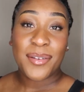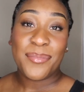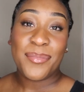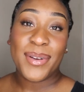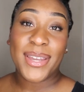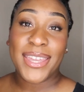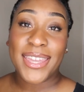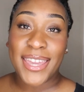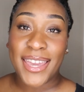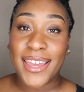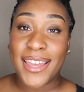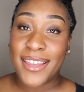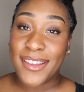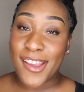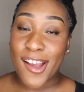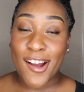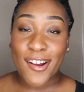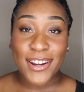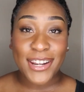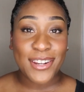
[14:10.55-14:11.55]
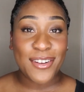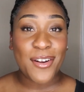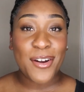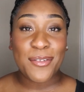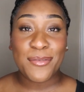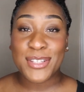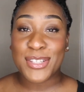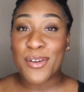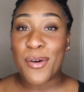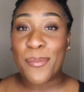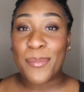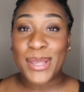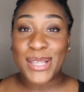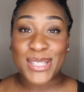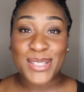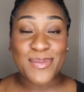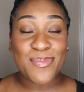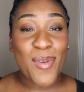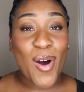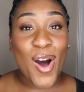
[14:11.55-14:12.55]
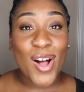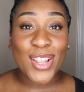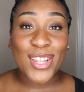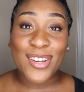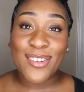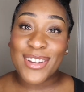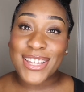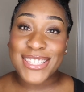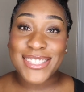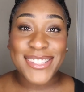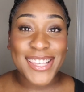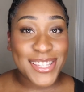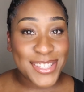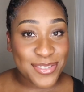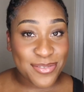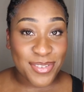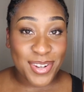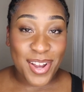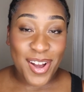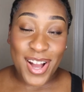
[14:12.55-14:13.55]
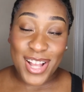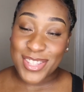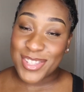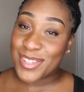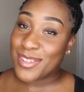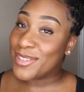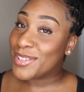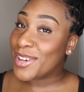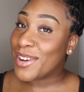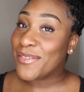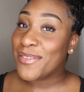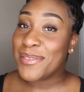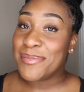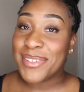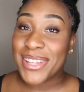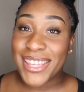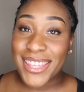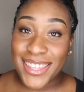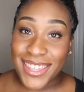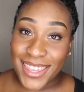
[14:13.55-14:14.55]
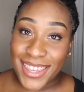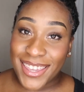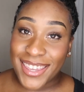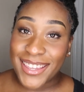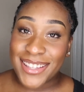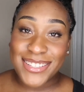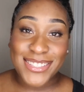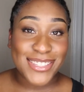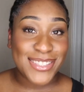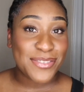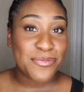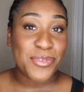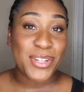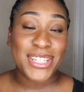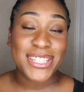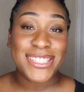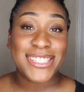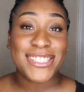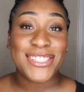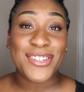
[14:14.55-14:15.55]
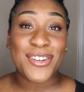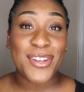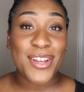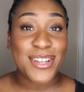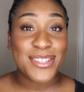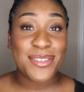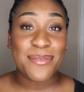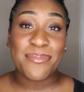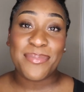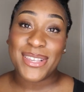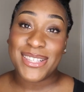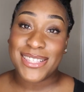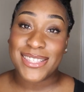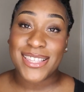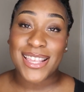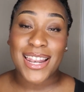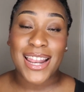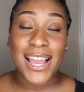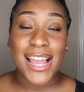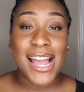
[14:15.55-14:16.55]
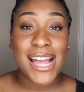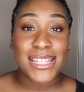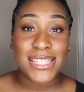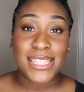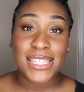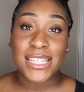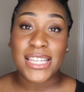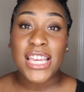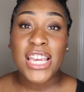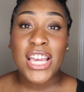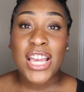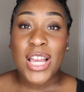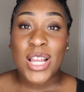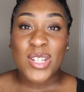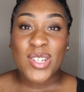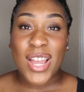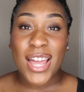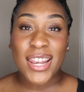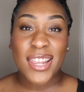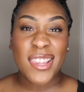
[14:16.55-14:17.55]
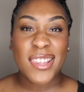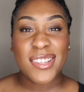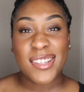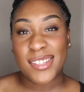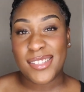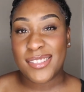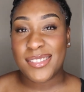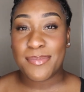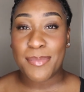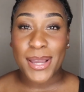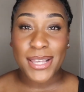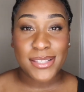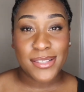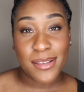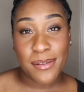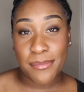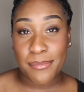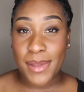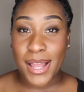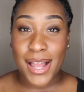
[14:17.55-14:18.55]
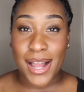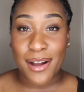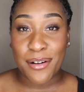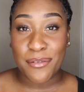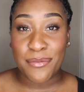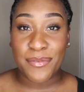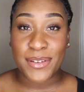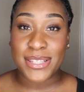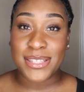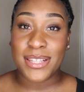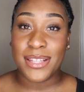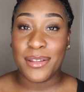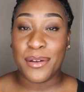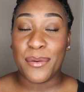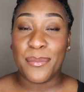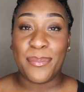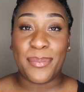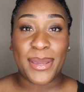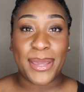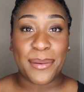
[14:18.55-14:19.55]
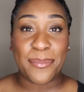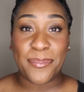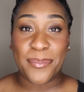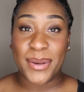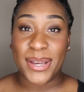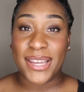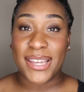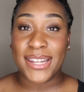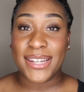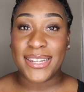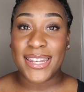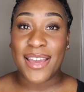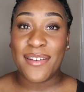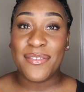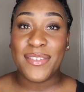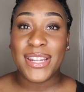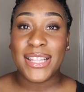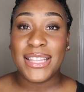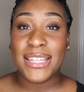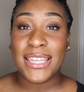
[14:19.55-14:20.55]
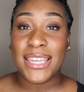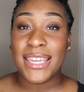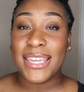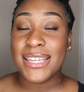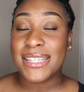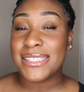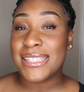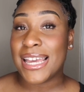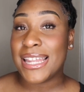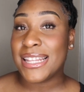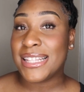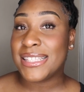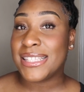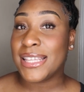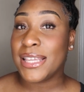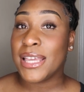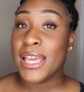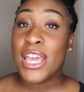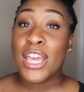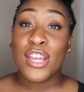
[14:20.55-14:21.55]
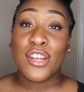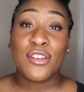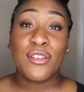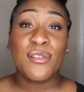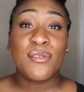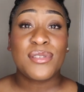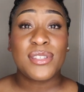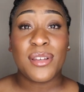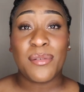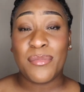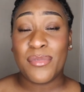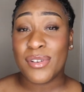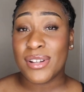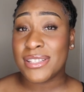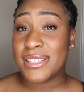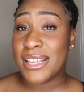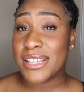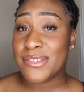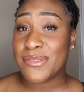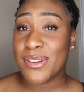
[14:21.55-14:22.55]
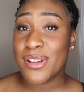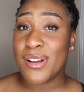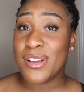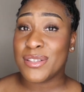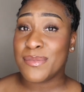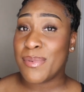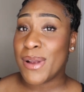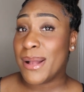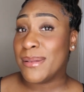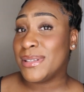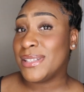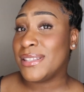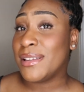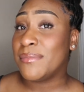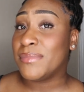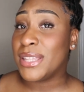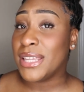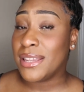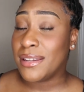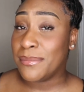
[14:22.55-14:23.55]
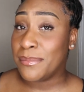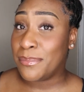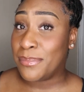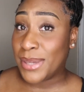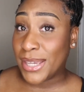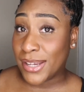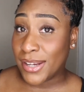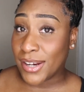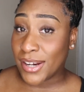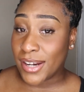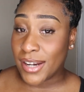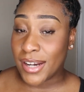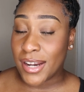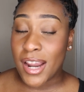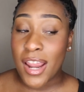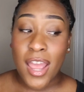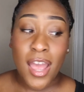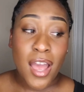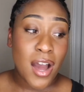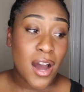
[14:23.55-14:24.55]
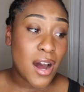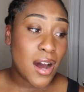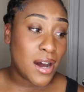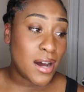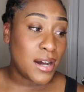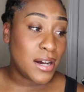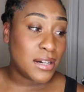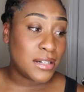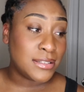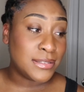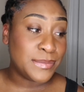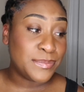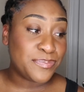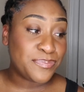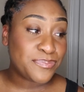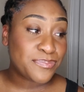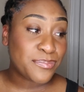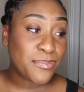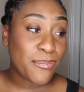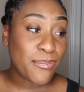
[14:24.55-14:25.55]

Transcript: but yeah y'all already know it was gonna be a small little accessory haul told y'all from the get just wanted to show y'all some pieces that i got to try to just spice up my outfits a little bit but definitely excited to do some more accessory hauls probably something bigger um